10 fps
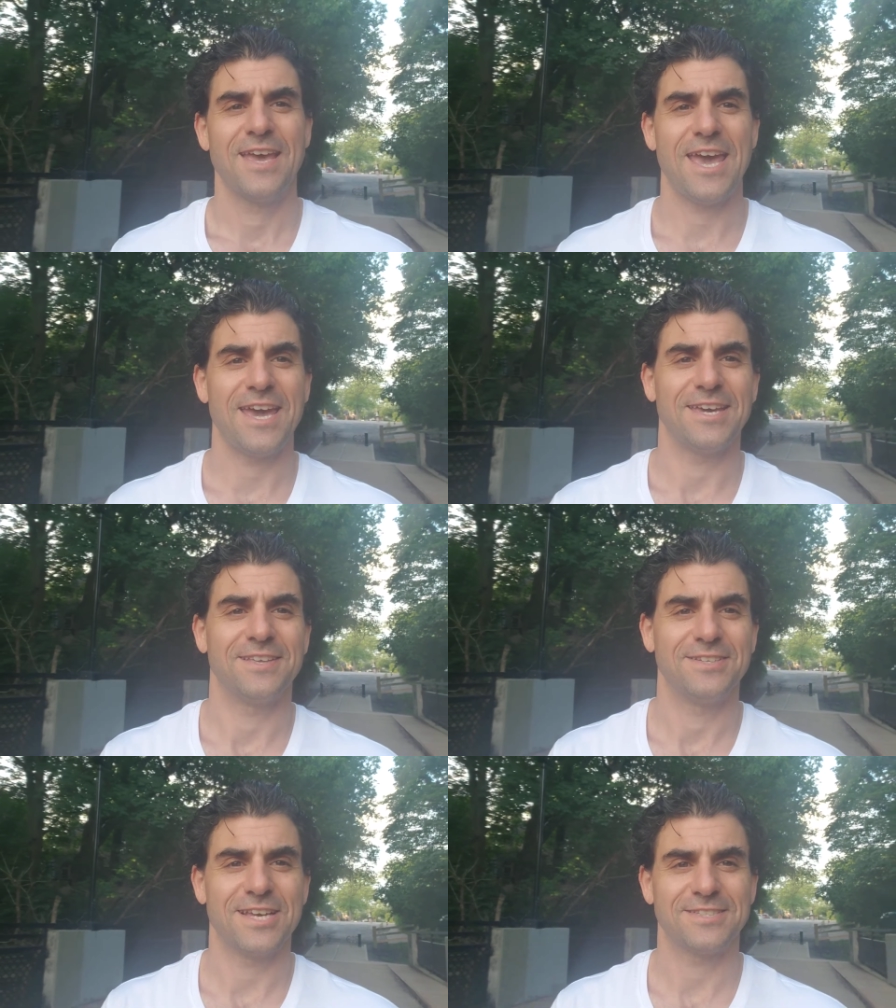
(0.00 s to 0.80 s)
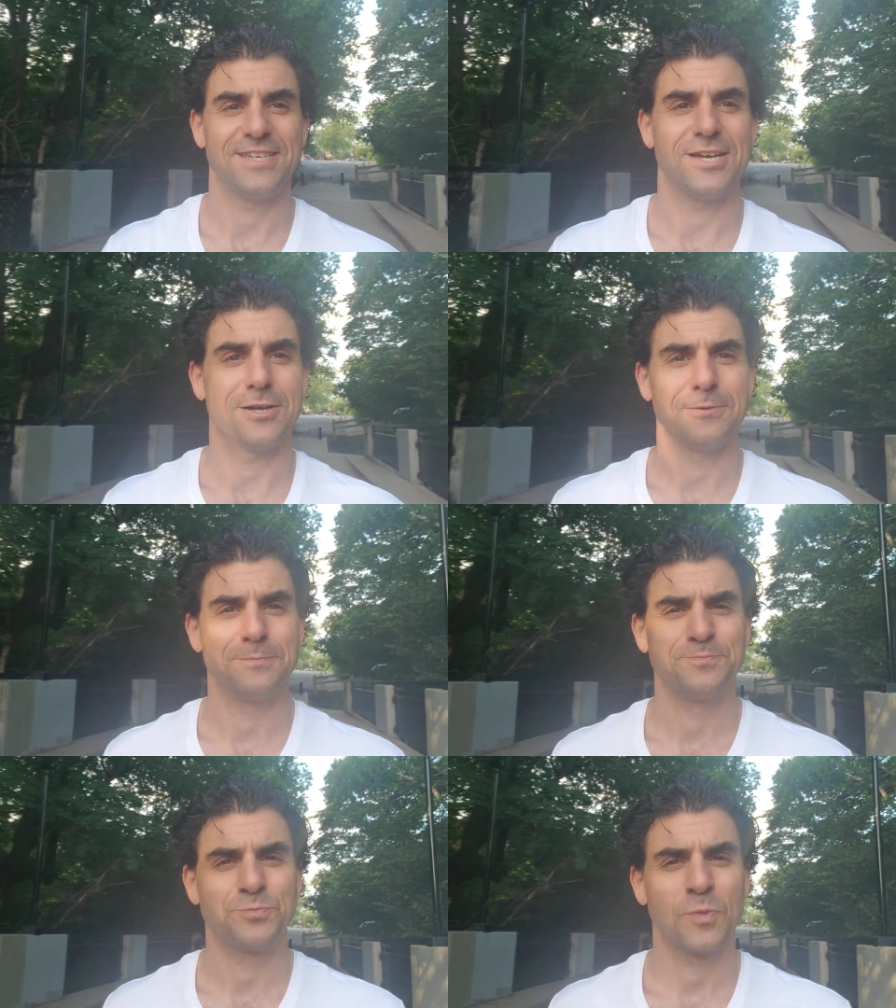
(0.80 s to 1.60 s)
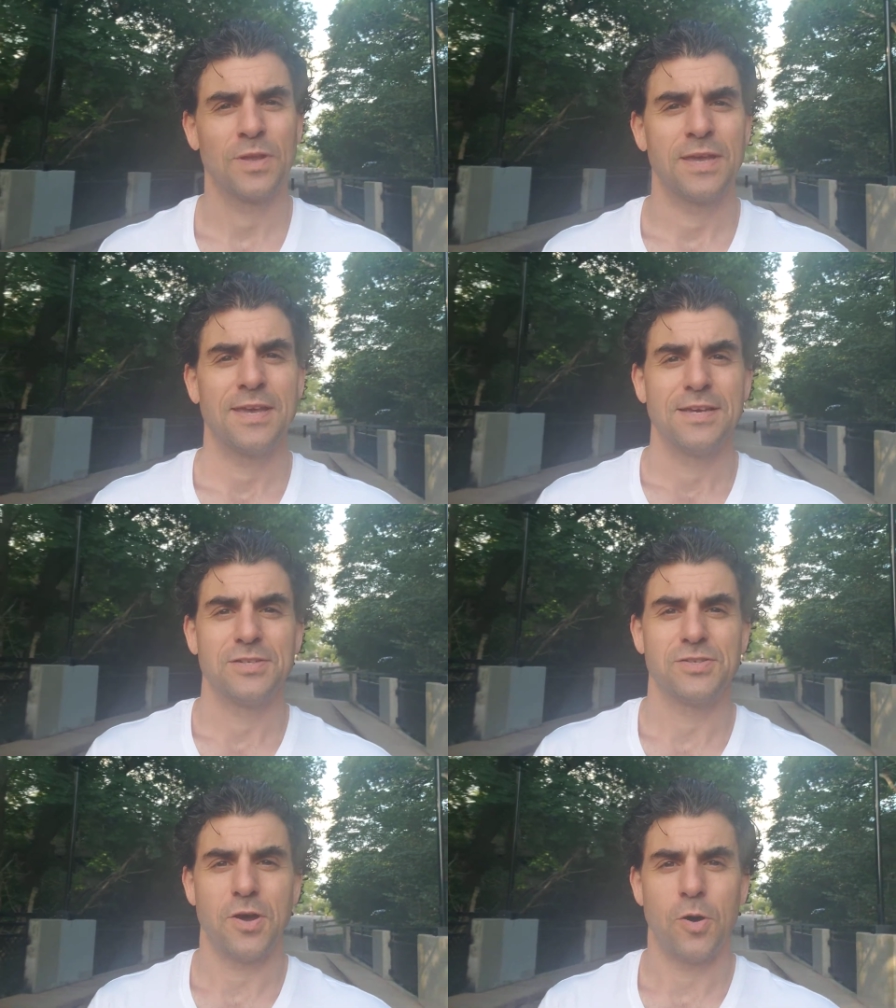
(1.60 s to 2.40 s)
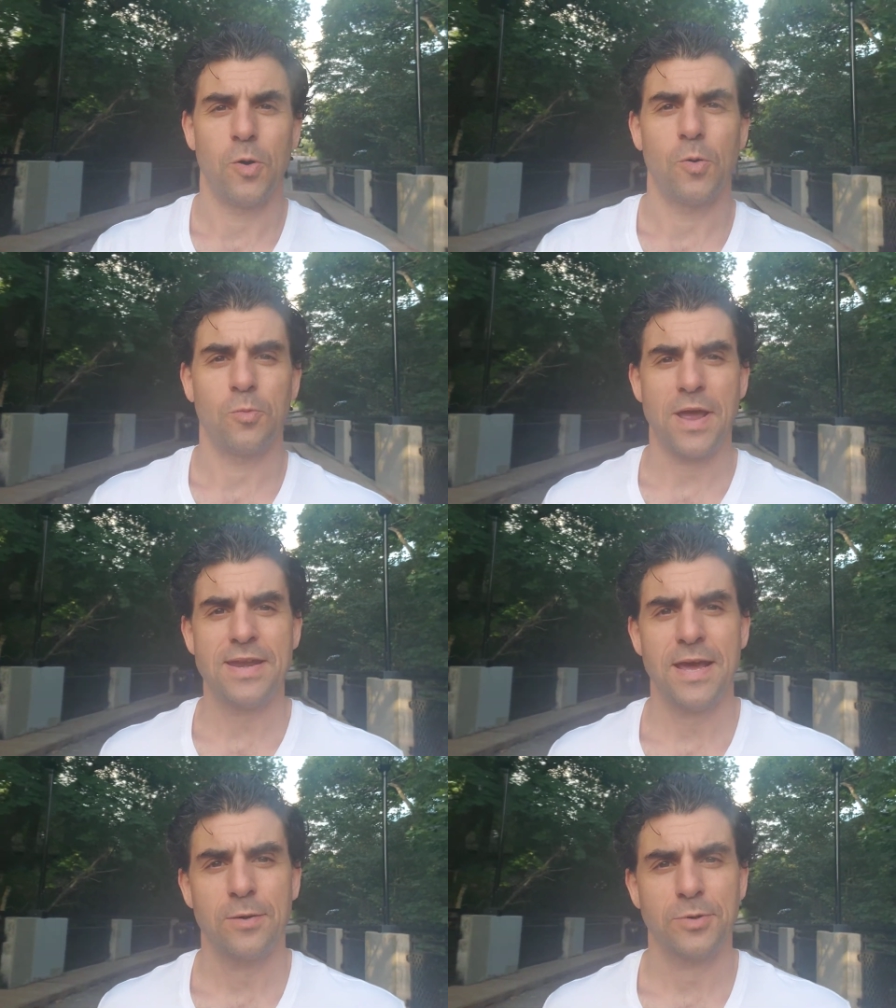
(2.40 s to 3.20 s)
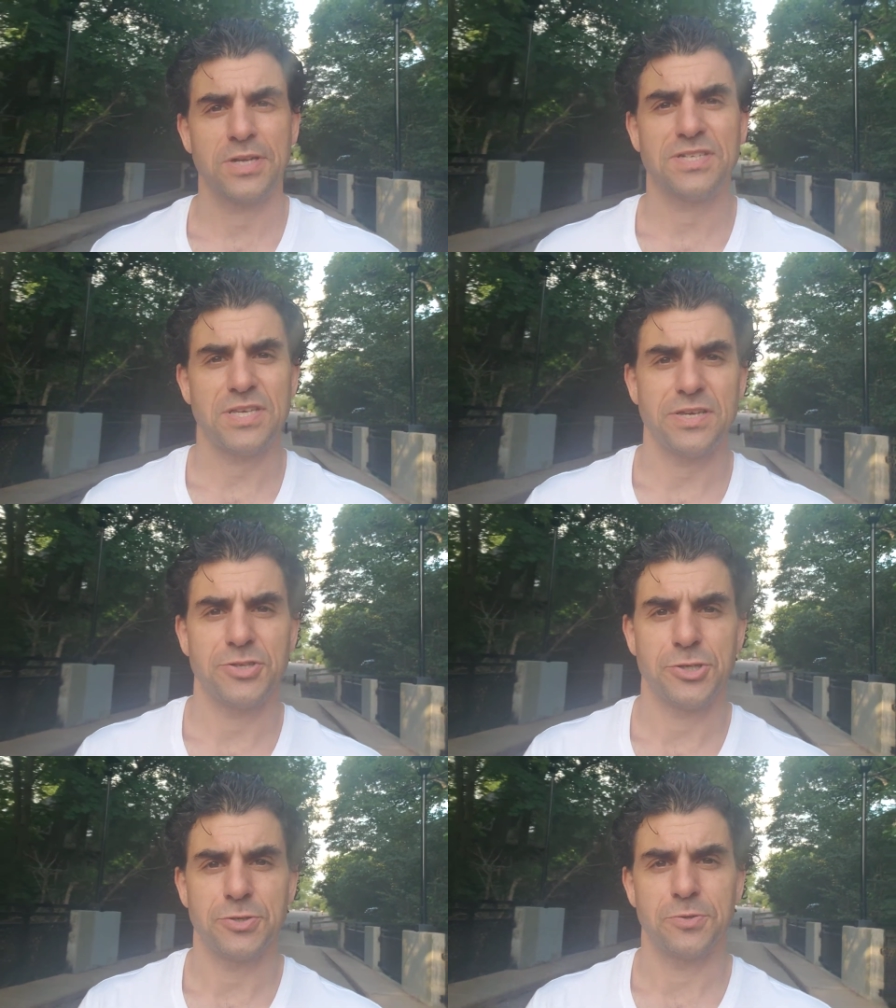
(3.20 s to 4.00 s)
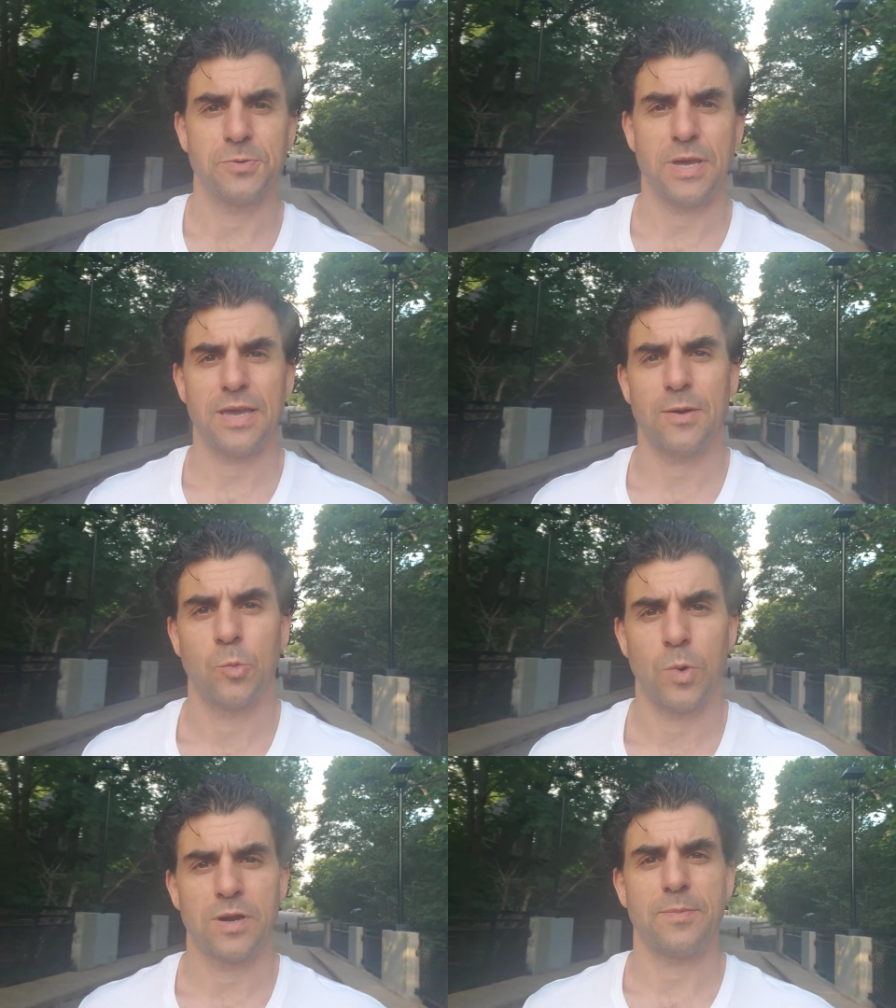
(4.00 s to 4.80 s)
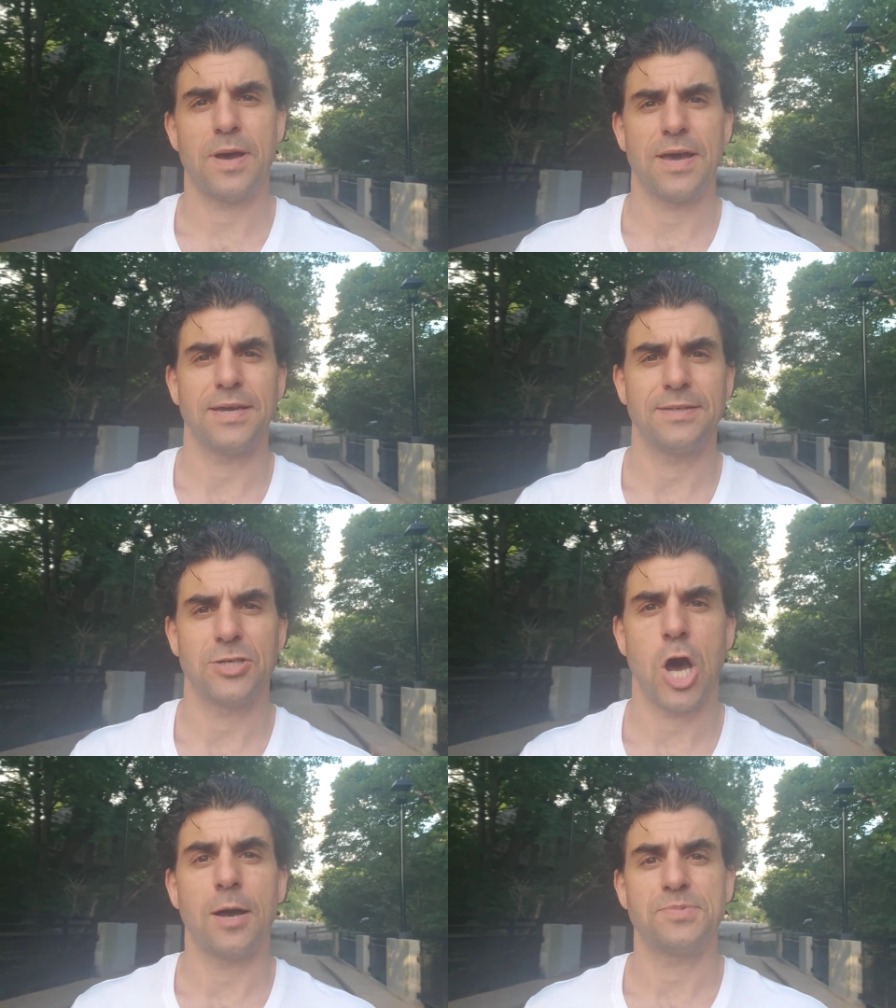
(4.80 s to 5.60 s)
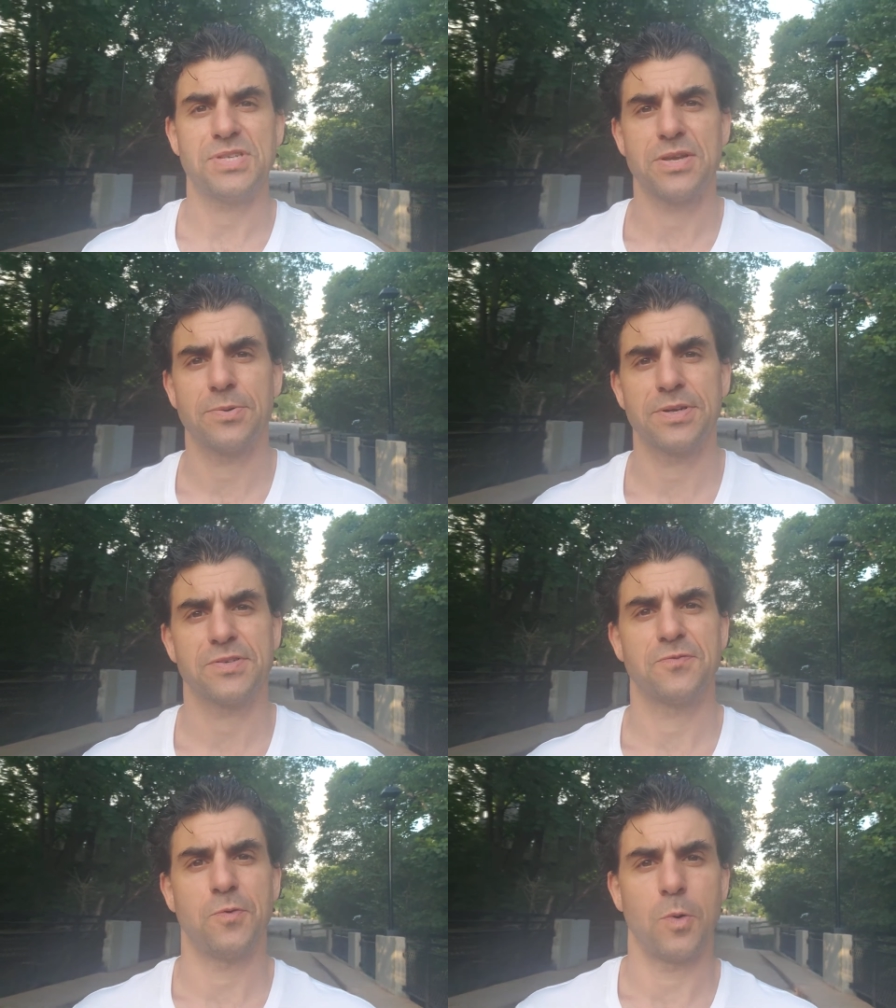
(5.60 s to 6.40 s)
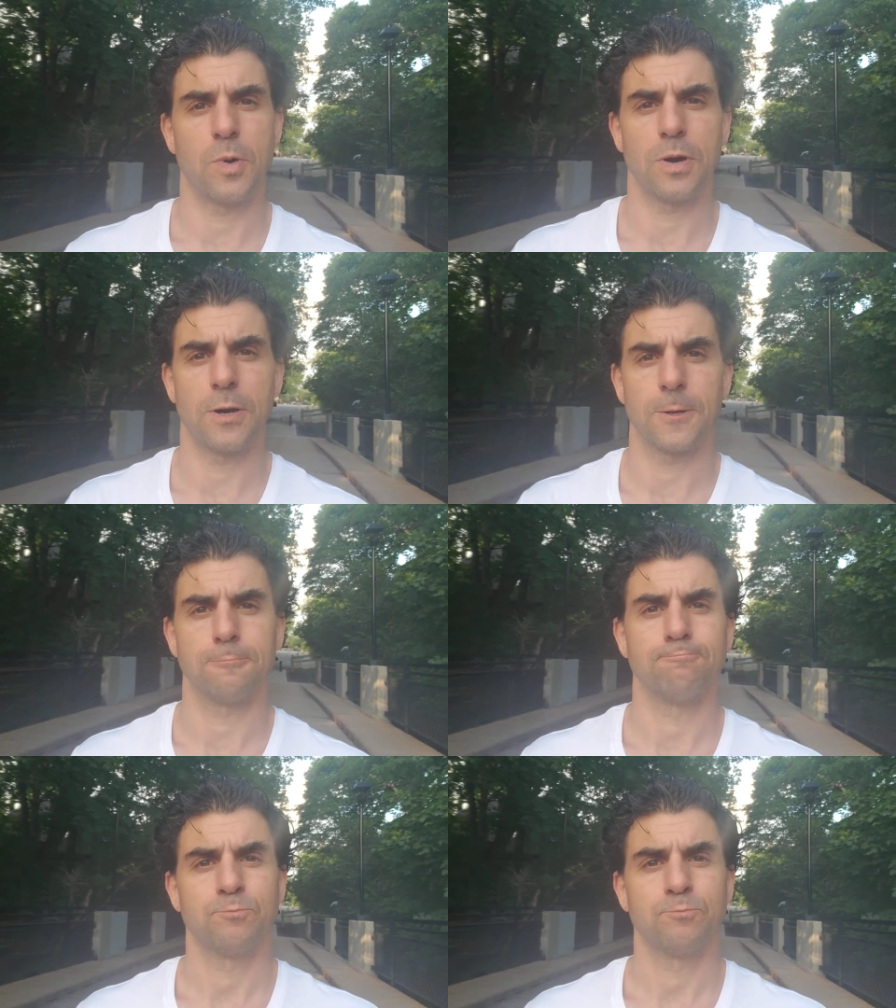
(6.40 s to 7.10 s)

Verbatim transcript: Hey, Jesse here. So right now I'm going to teach you one of my top secrets for